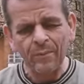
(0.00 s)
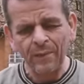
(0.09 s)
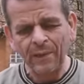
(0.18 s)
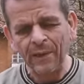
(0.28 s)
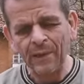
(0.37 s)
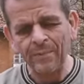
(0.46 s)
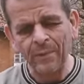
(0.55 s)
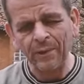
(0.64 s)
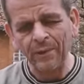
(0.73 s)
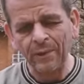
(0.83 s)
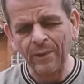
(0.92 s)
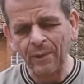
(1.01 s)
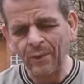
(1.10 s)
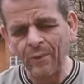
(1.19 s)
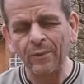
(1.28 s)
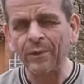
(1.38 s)
with a clay body uh,
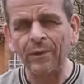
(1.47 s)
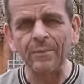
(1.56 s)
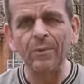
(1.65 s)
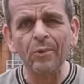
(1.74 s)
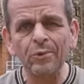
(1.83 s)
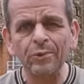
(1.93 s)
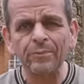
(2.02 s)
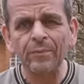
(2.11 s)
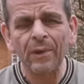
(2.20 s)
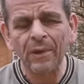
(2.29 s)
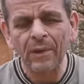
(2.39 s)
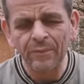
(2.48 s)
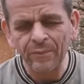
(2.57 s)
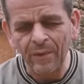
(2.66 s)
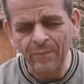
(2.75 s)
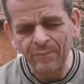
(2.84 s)
called Limoges uh,
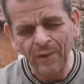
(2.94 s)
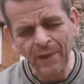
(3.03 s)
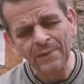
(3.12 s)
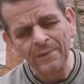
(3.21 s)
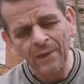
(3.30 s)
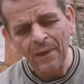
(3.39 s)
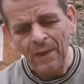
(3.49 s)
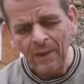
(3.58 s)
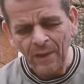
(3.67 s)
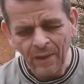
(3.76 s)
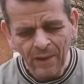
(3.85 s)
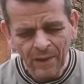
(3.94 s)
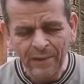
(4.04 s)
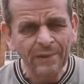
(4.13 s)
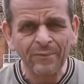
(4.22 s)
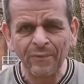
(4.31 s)
from France.
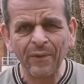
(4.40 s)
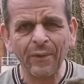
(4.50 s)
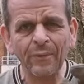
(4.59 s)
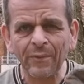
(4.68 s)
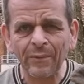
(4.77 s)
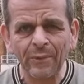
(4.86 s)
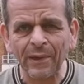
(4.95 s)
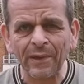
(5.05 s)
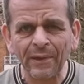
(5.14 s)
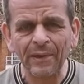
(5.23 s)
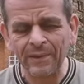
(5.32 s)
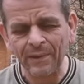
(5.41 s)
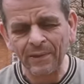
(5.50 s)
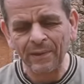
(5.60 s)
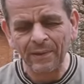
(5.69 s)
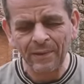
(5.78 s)
Uh, it's a very very delicate
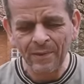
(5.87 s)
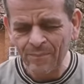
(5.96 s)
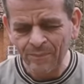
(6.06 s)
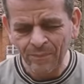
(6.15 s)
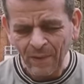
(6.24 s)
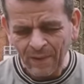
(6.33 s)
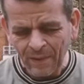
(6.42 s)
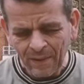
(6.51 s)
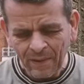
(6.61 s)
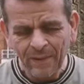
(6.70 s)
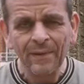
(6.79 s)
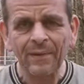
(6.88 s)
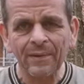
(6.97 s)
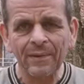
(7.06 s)
um, uh,